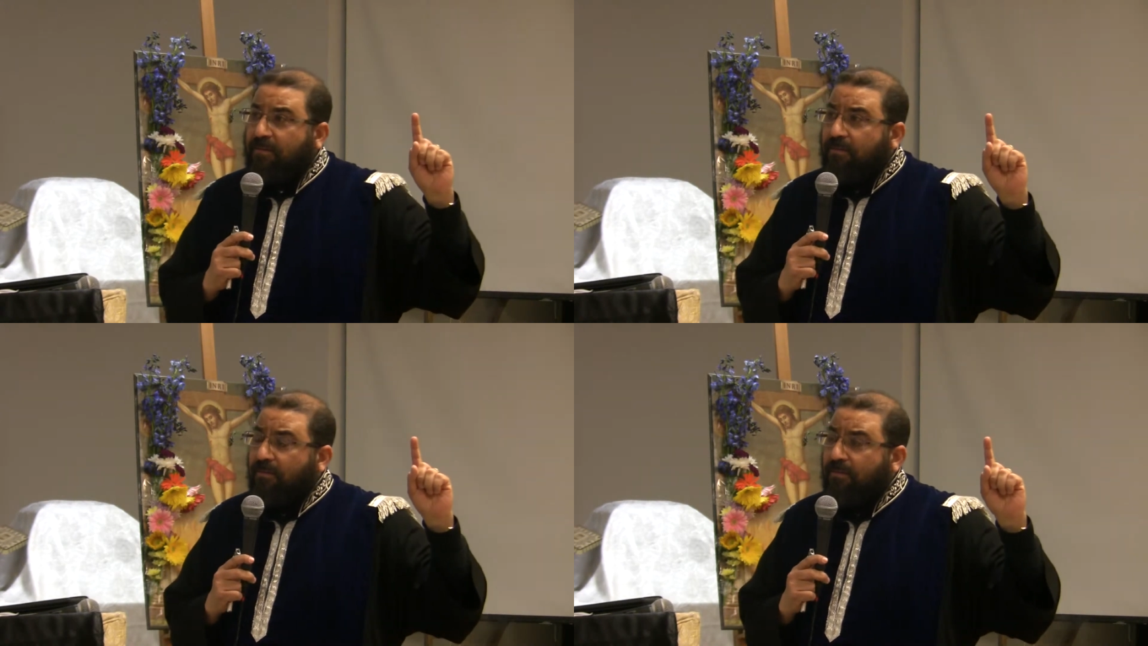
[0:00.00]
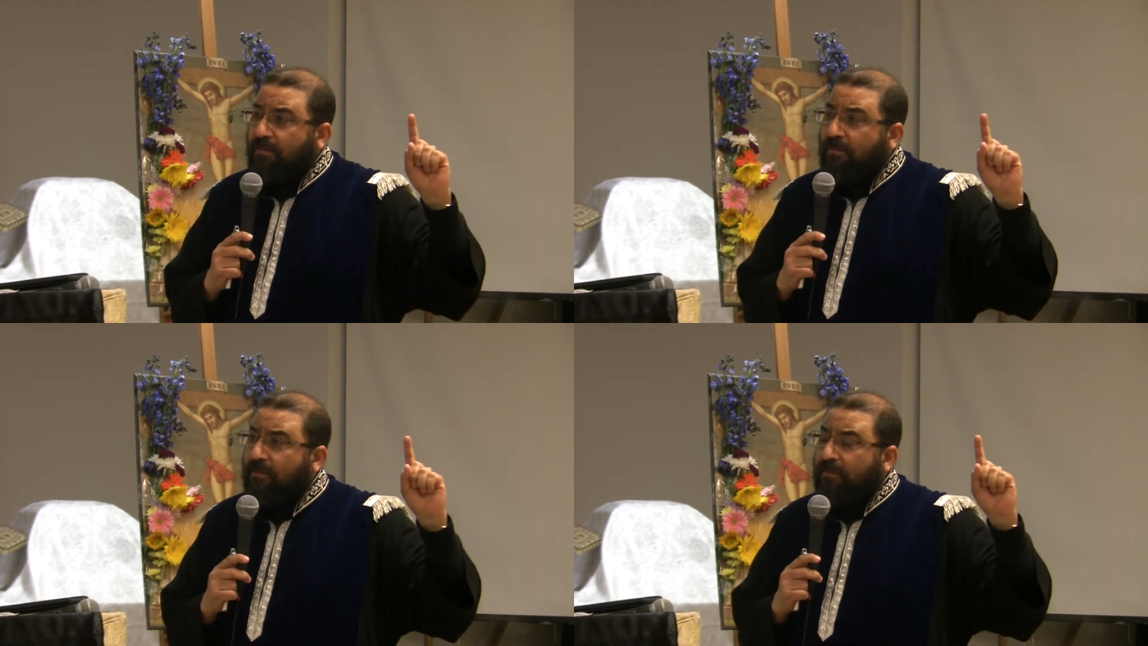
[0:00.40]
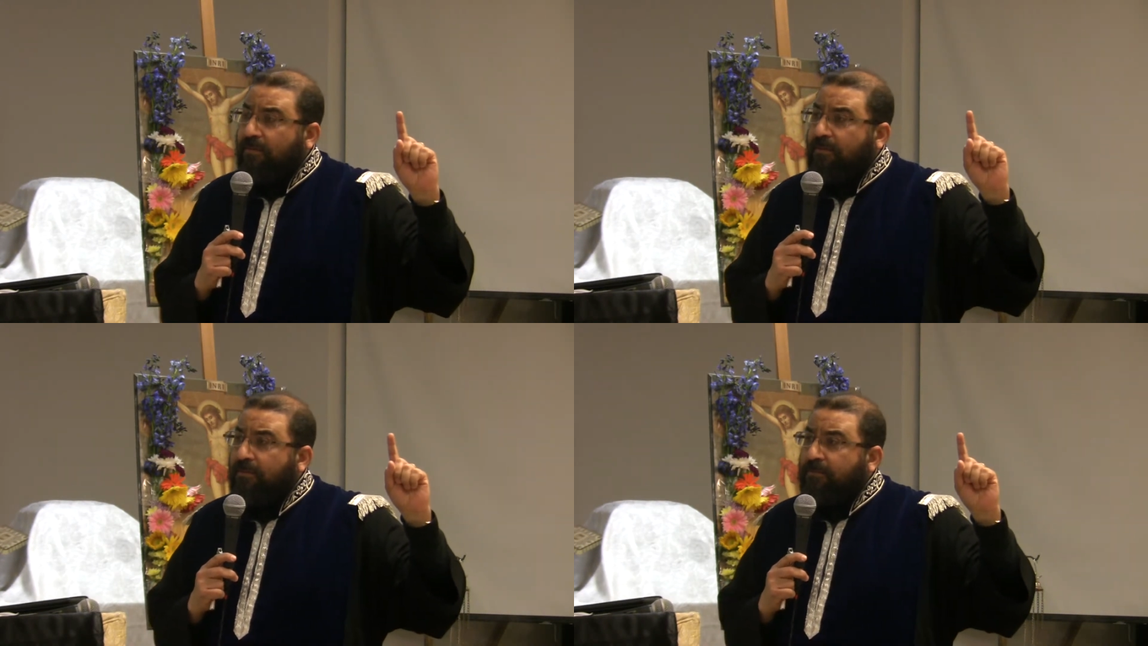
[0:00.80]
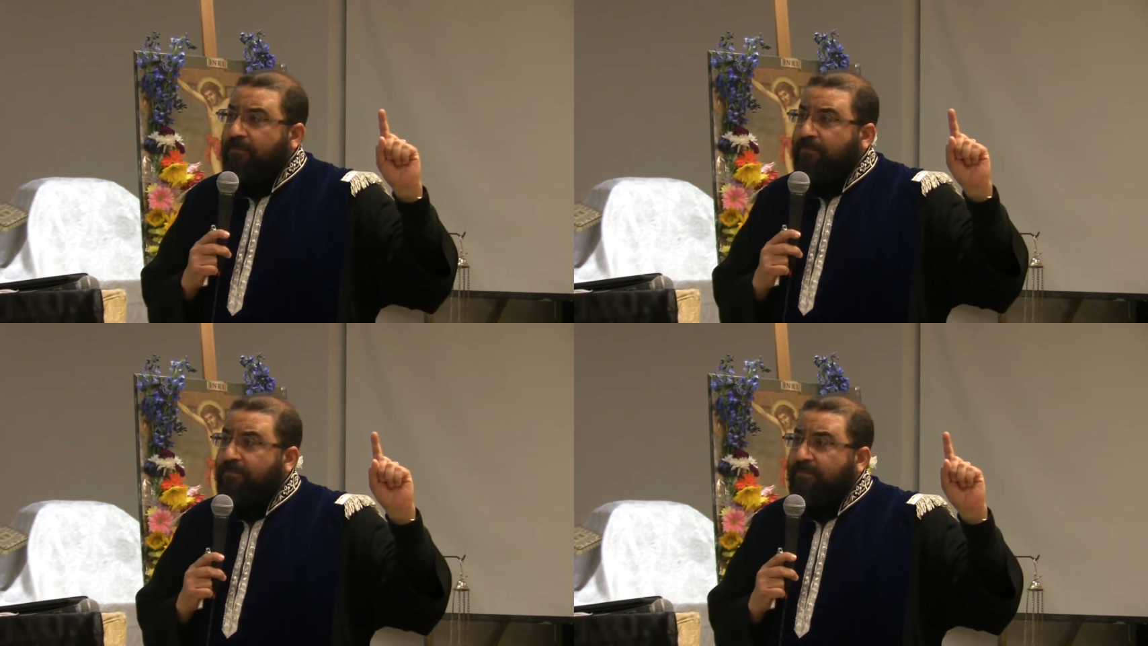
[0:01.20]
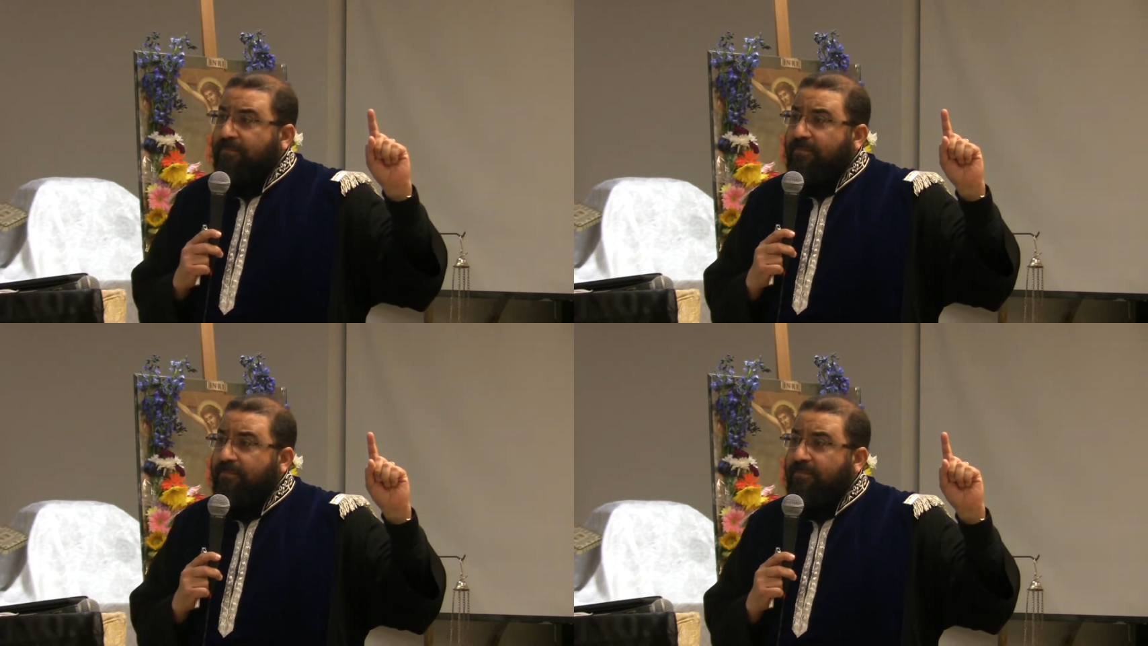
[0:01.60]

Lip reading: (silence)